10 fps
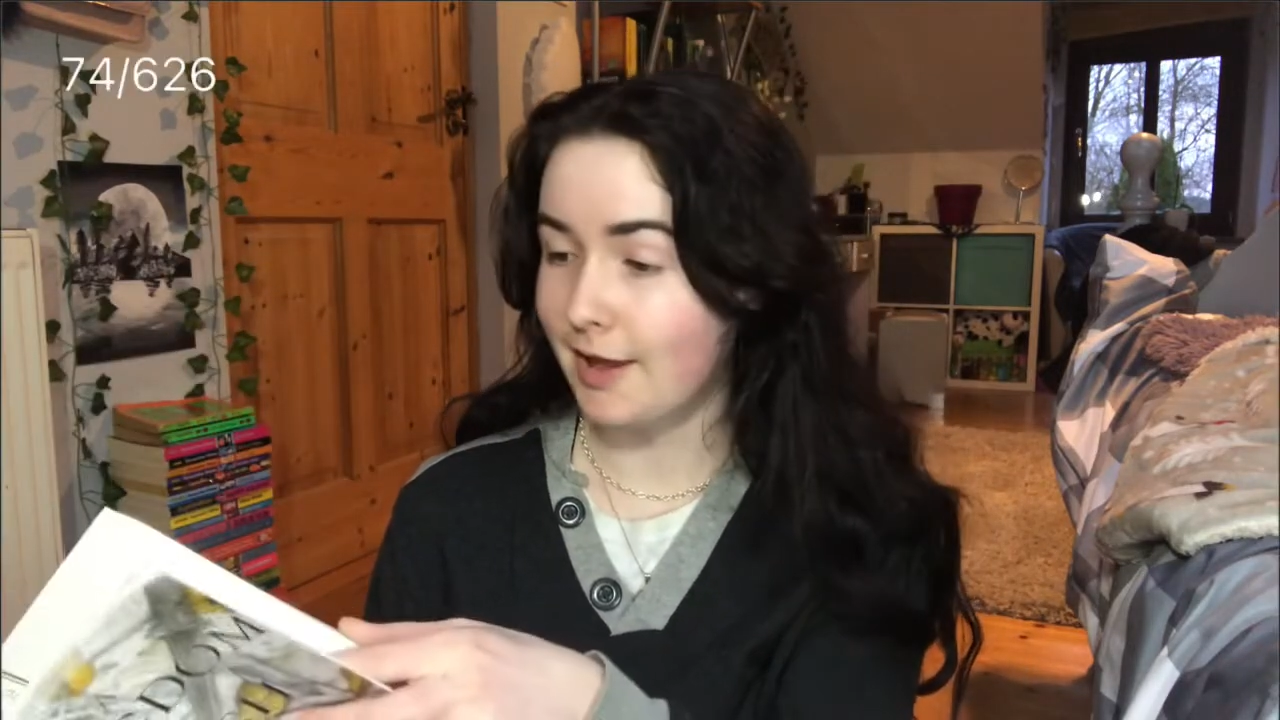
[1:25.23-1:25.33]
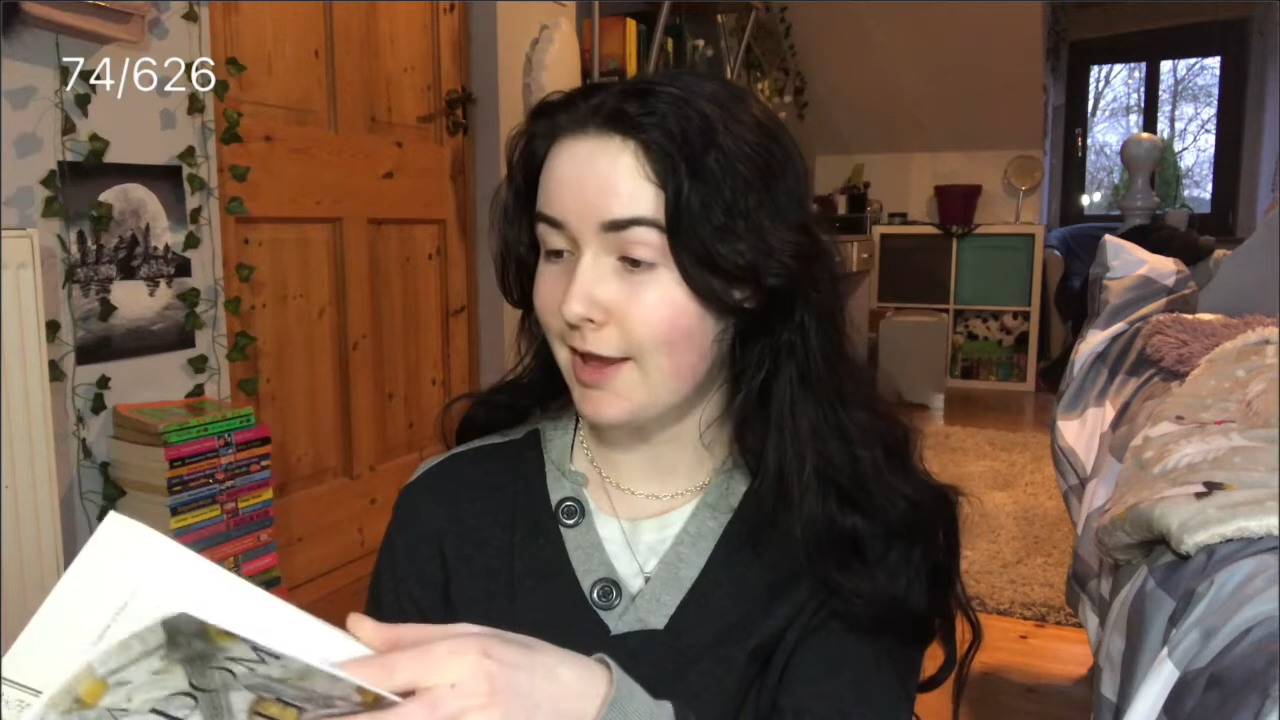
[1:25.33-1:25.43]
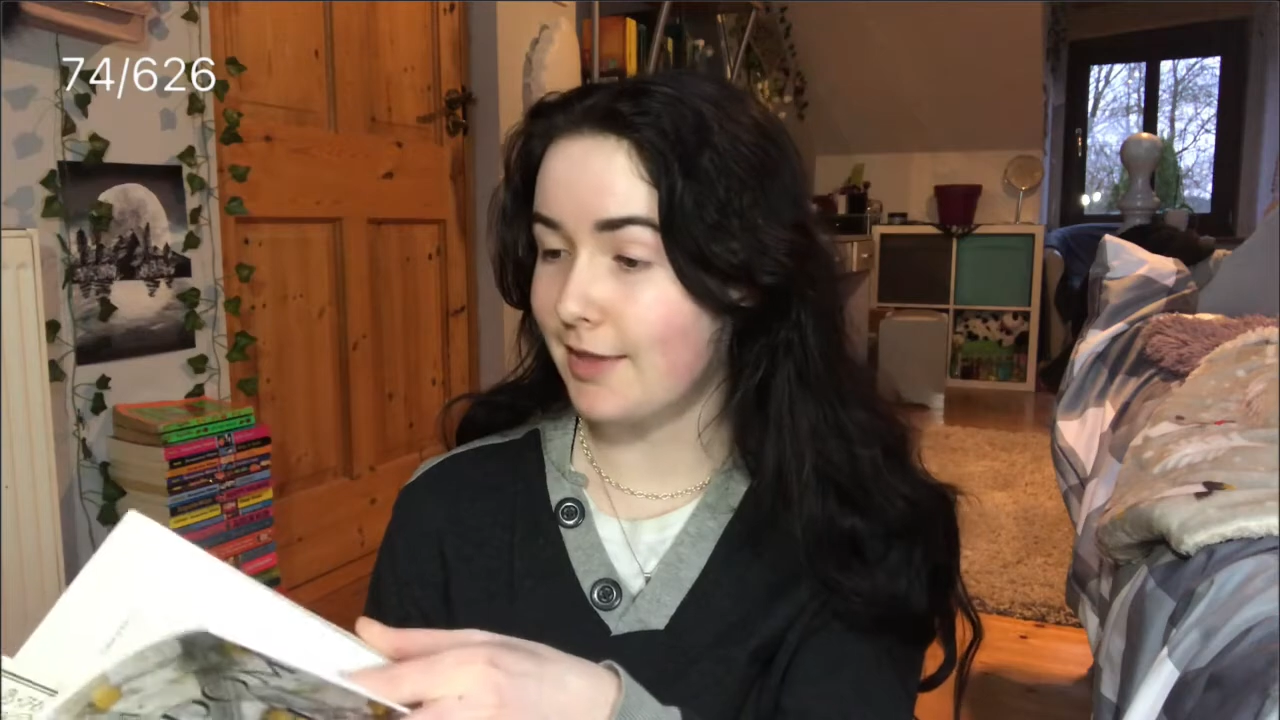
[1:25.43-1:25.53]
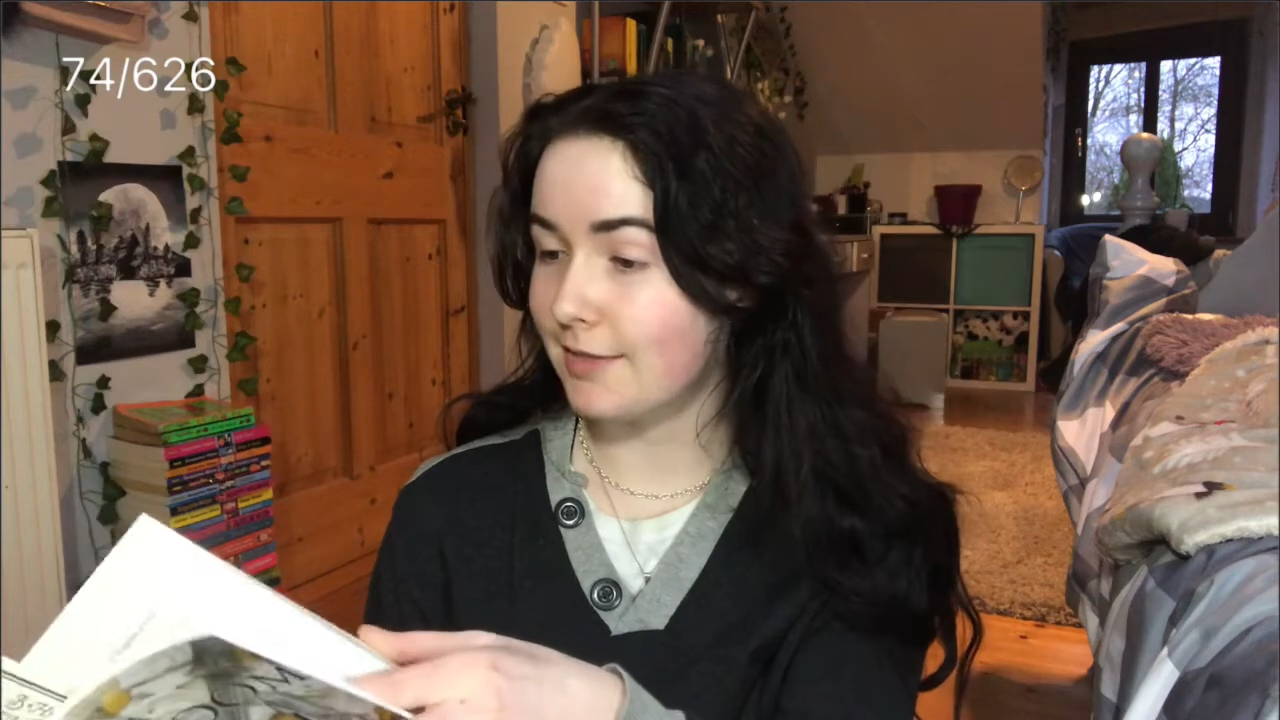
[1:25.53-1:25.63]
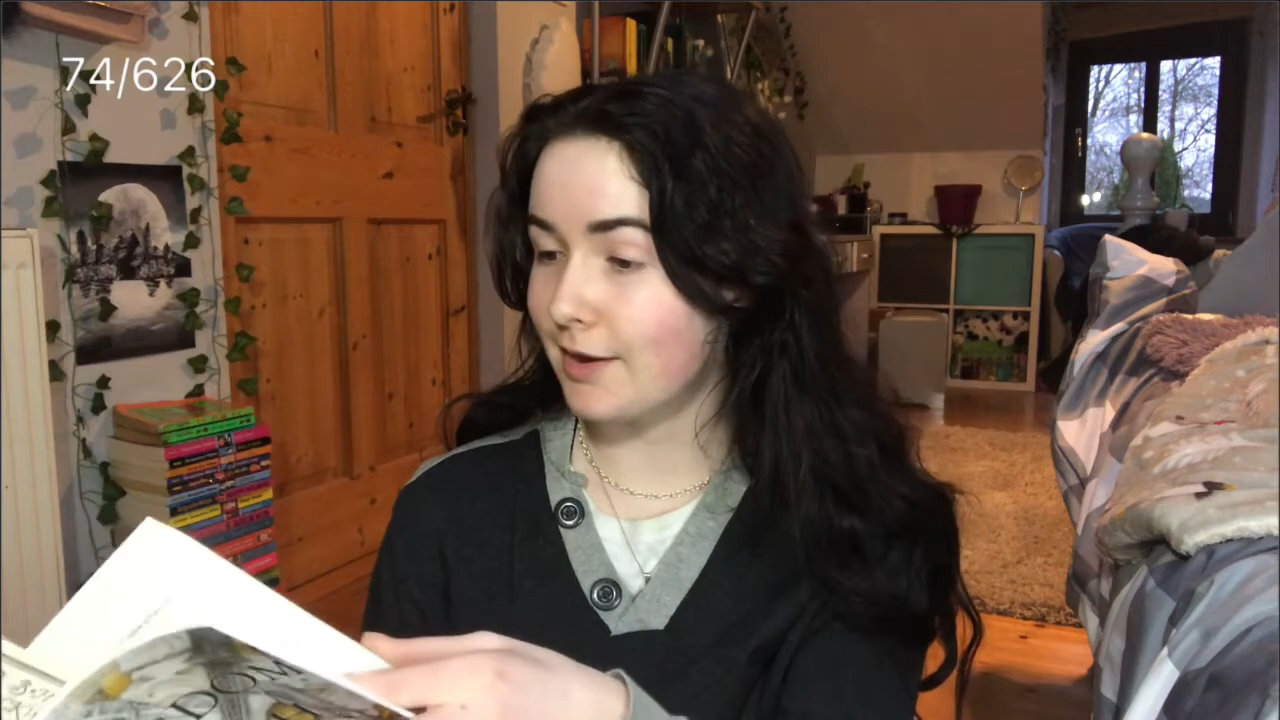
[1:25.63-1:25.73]

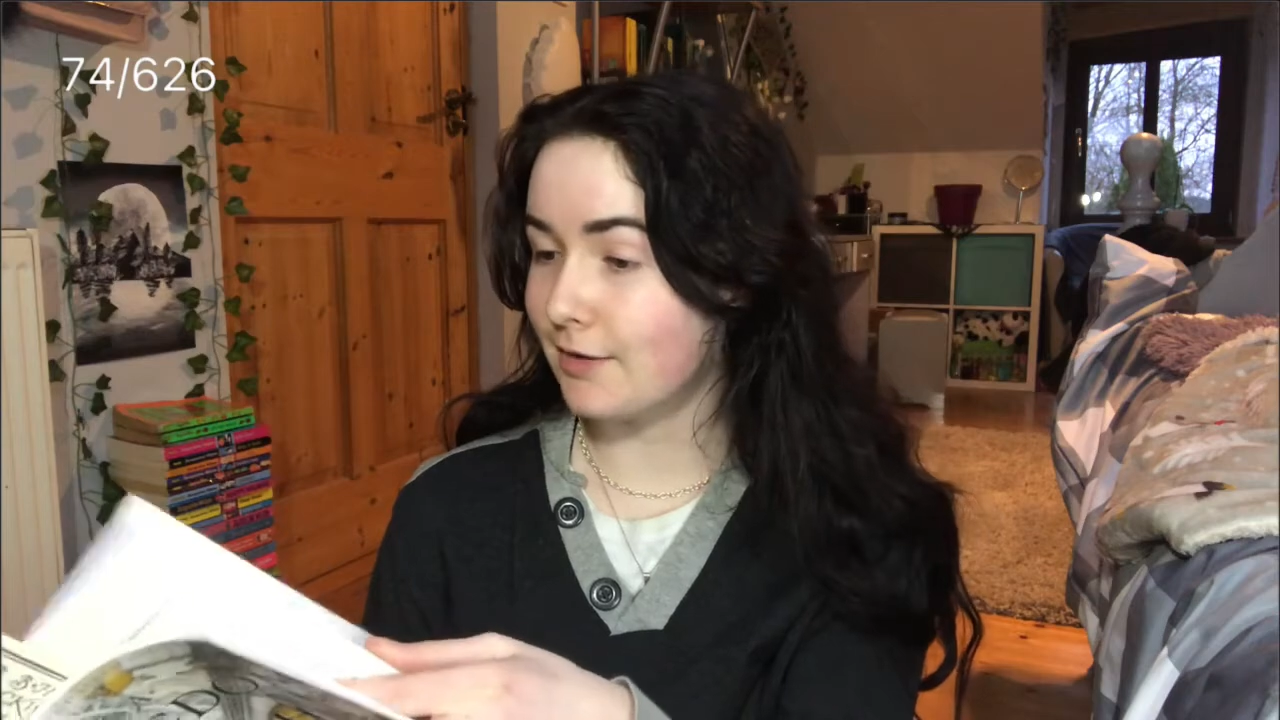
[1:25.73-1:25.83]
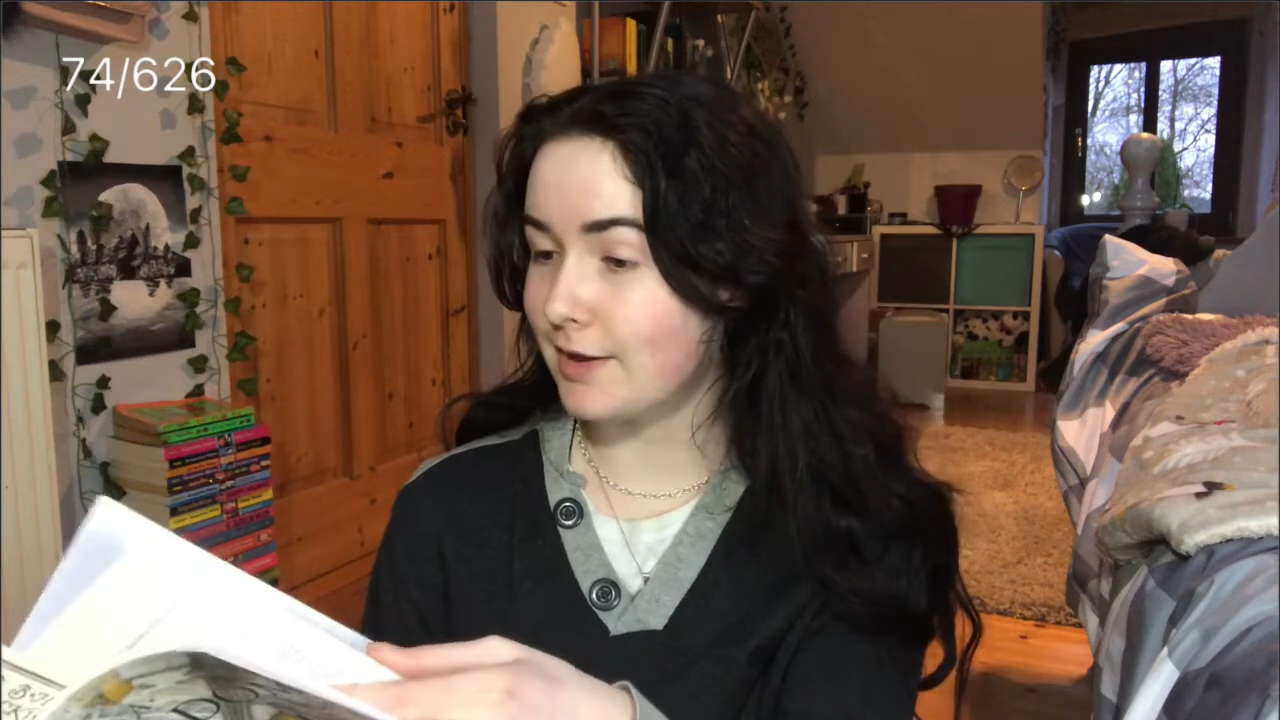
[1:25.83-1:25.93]
And there